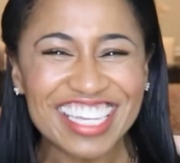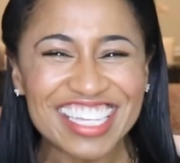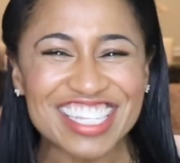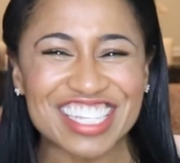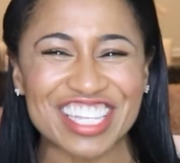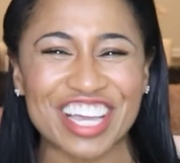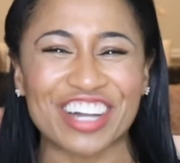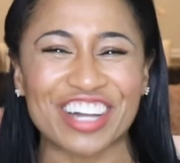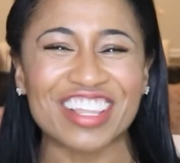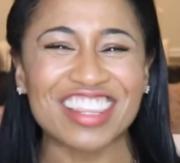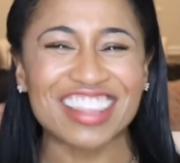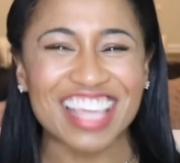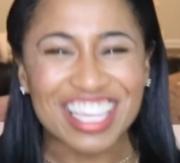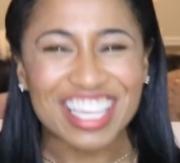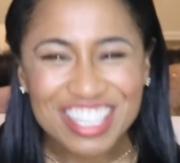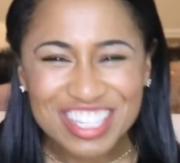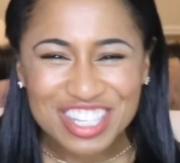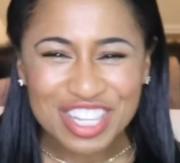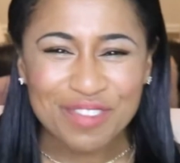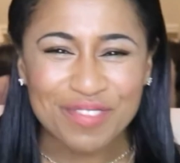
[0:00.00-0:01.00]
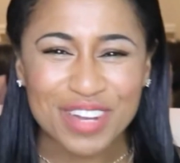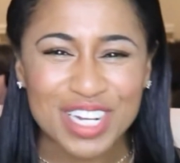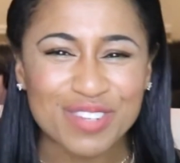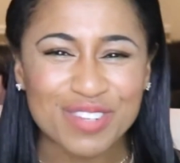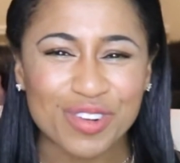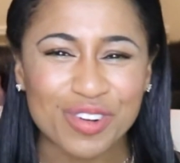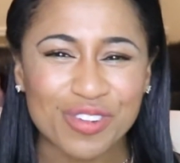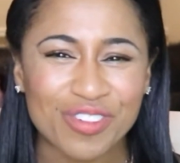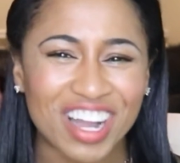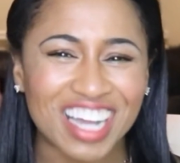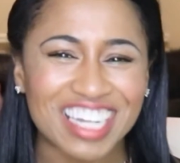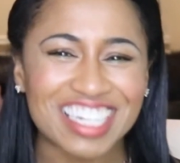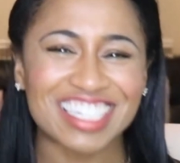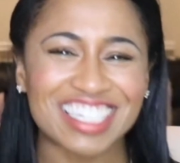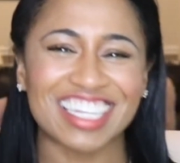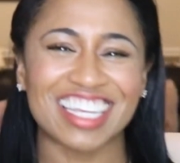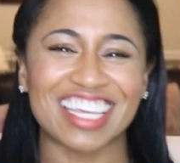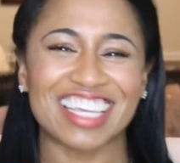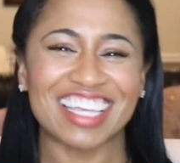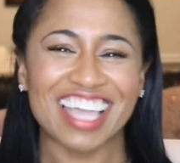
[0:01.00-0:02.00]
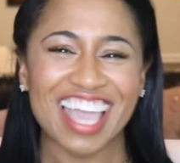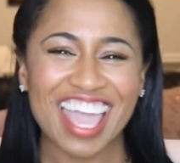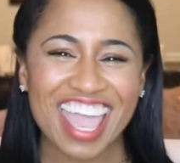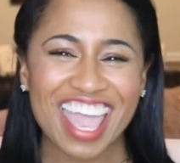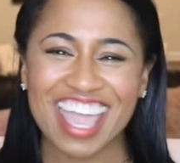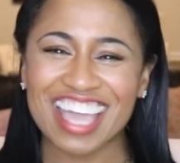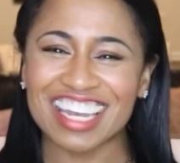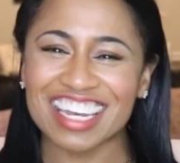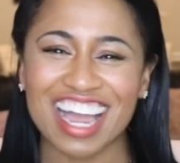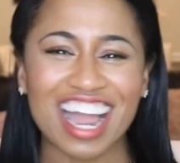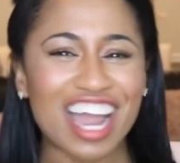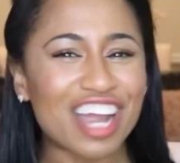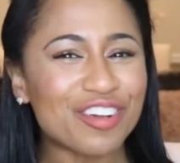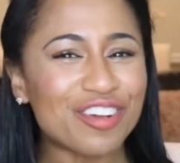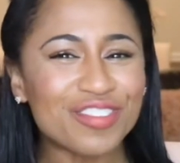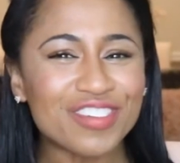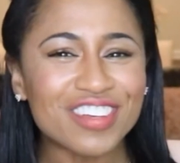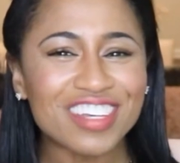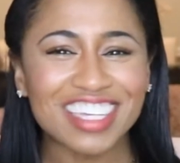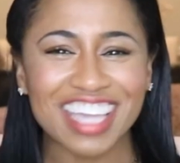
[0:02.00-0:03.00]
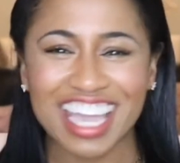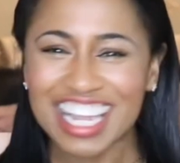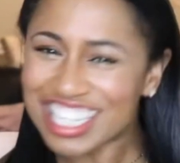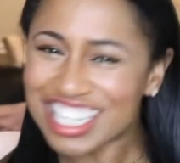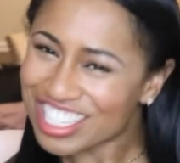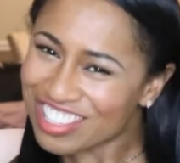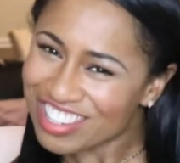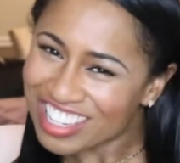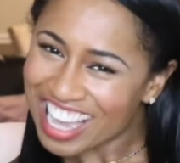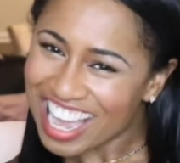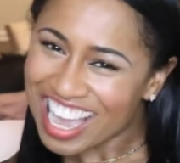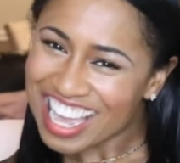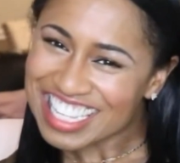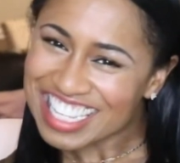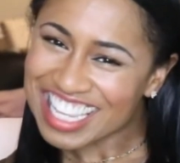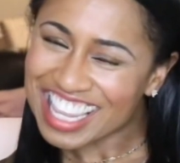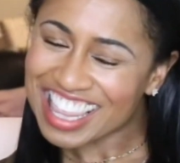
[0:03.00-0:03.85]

So thank you so much for watching, and I will catch you guys